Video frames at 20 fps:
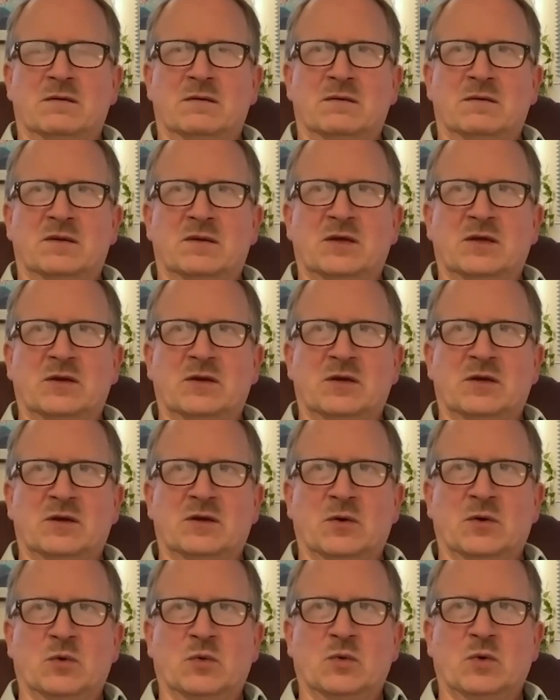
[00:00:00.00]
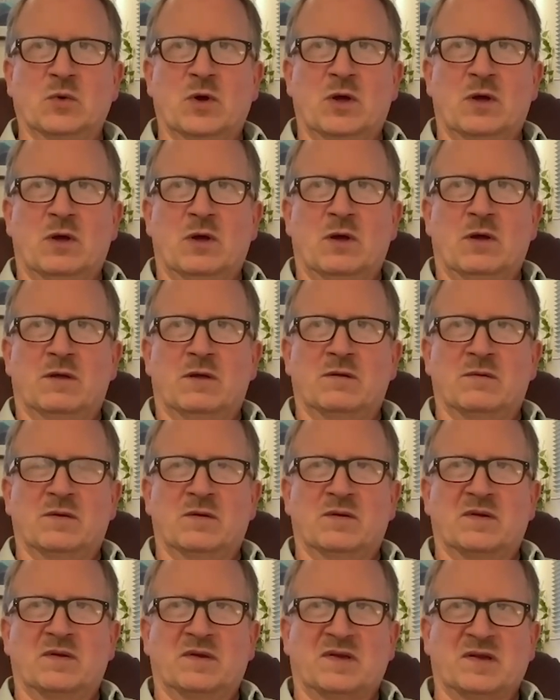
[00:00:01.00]
you know,
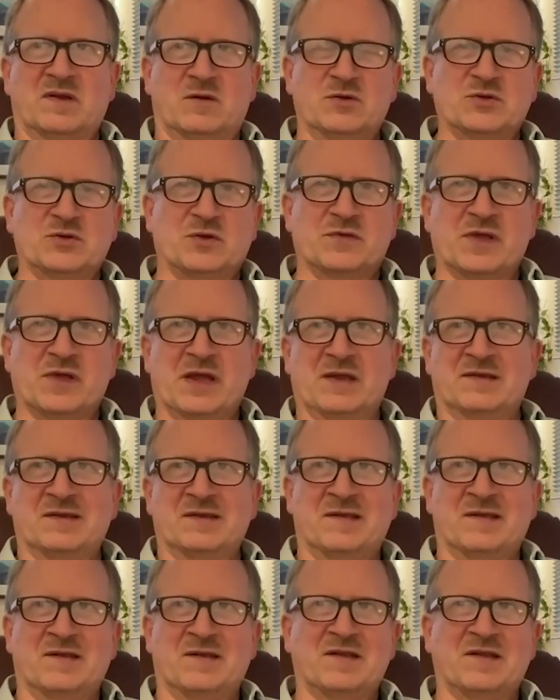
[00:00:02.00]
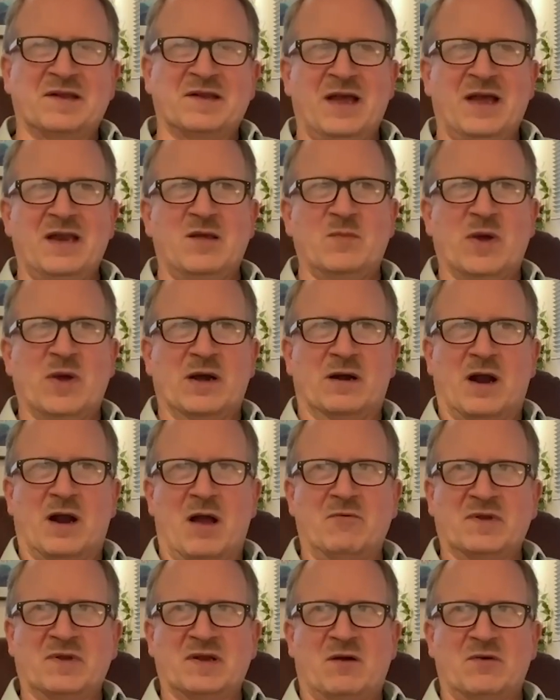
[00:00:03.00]
social things in society better. I
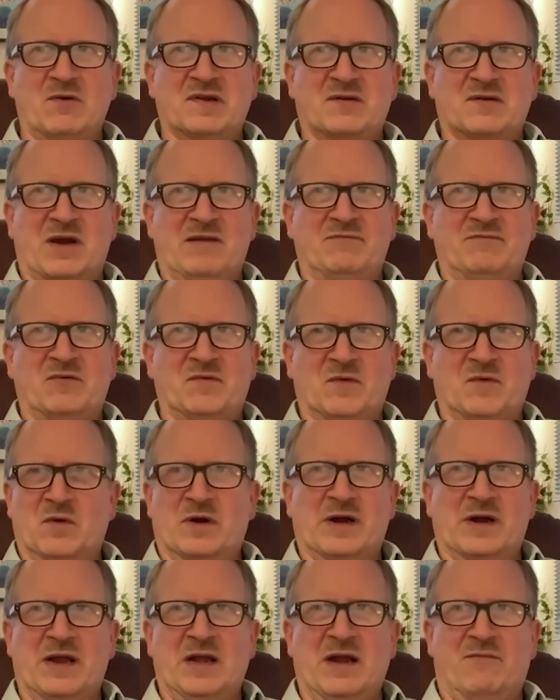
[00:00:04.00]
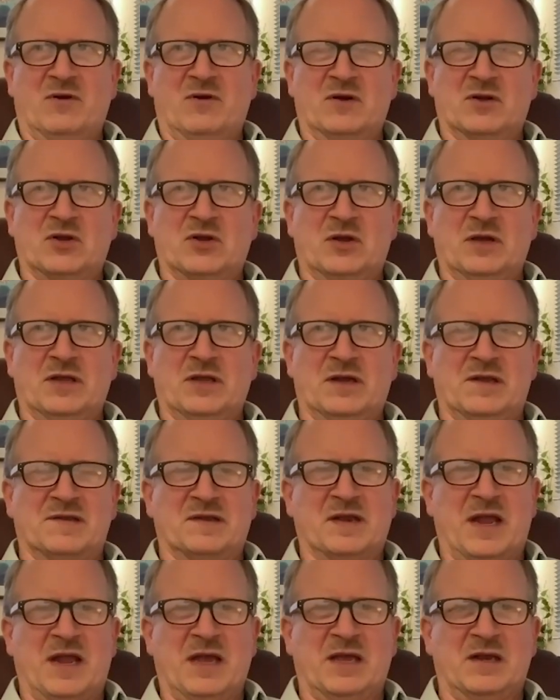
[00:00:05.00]
was always grateful for it. I never took it as
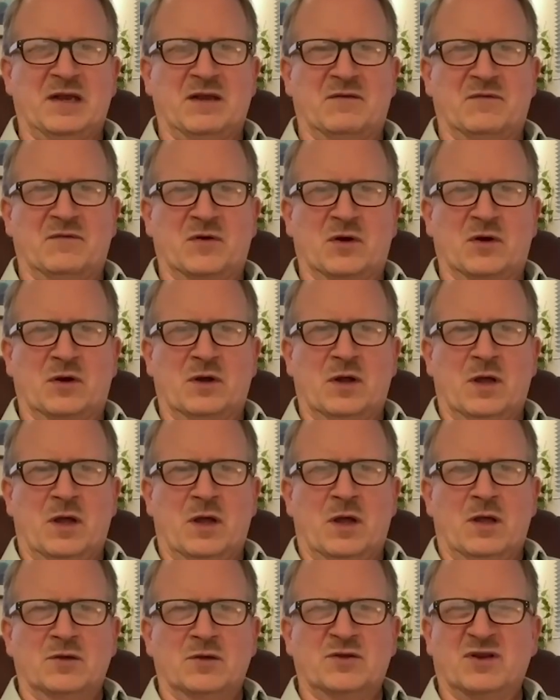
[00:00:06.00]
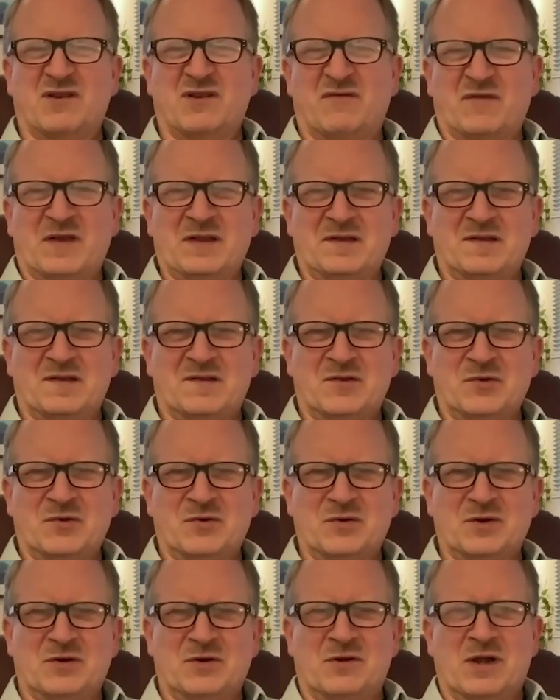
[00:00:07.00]
a negative or took offense to
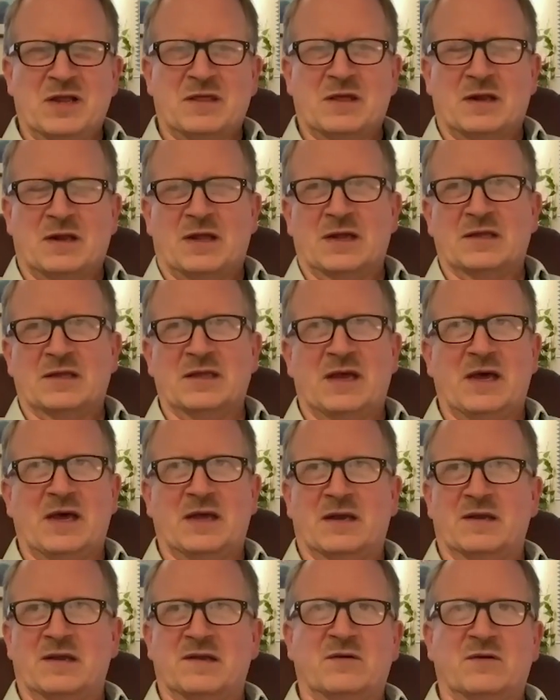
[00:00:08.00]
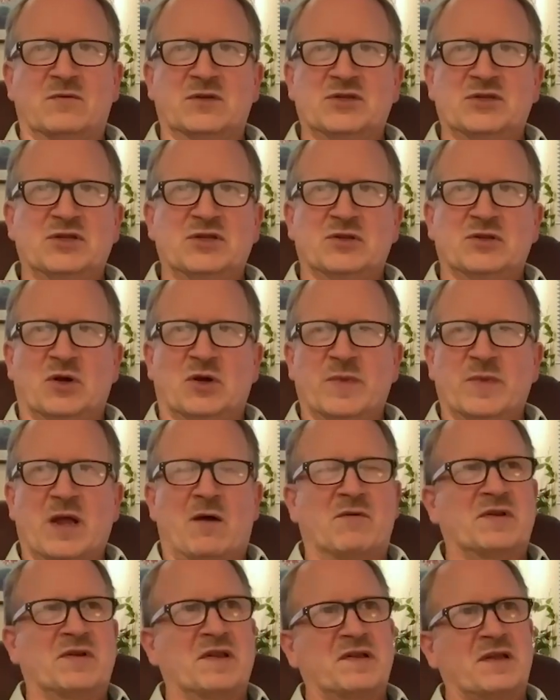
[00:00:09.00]
it or anything like that. And so when she told me, I
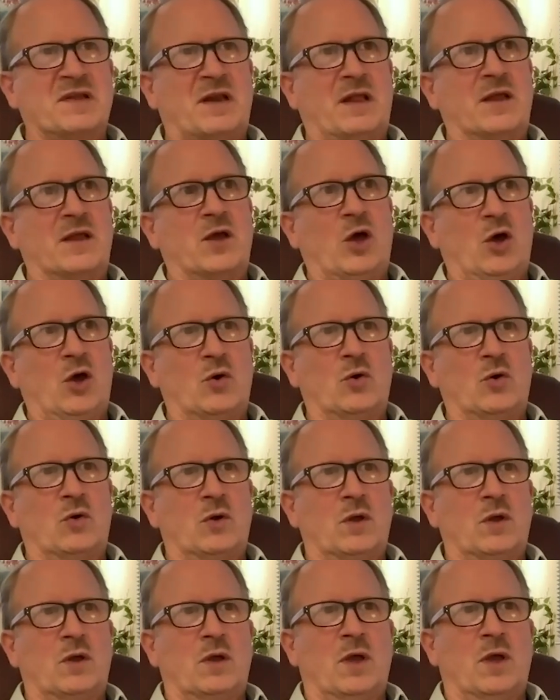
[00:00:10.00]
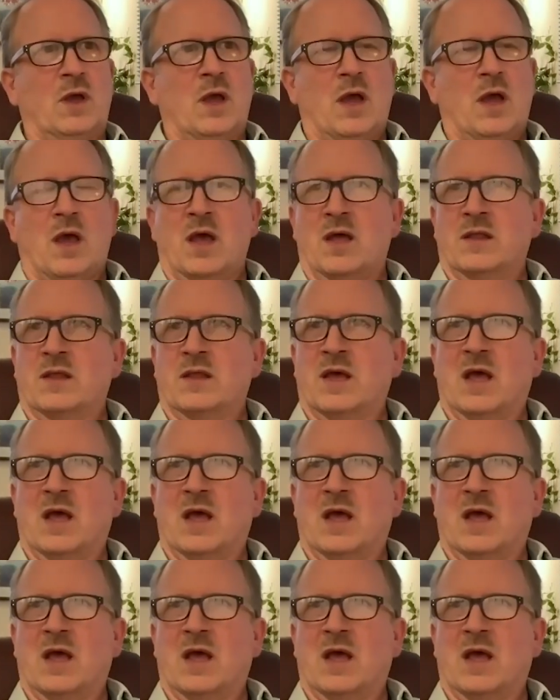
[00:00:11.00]
was just kind of like, oh. And